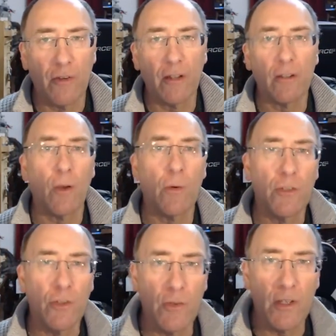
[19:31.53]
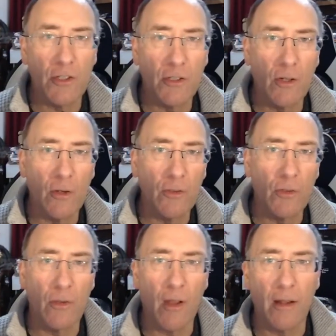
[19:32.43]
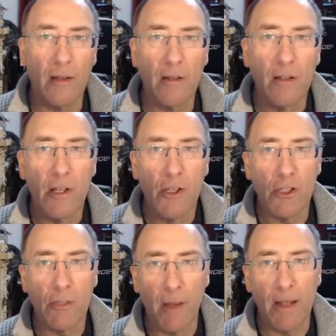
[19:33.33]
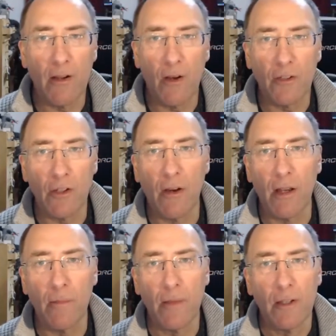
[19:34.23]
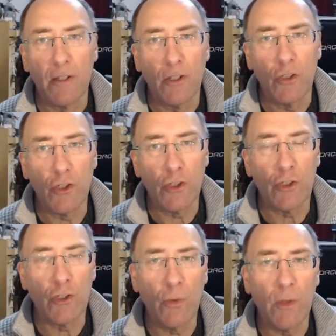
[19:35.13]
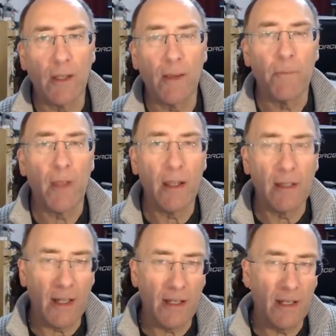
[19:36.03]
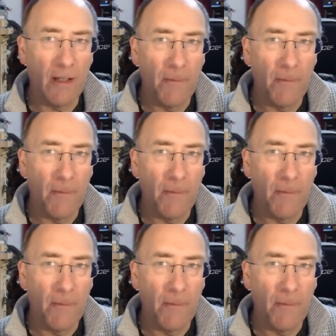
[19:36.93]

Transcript: then go and do this and go and do that, and spend our time just doing it and getting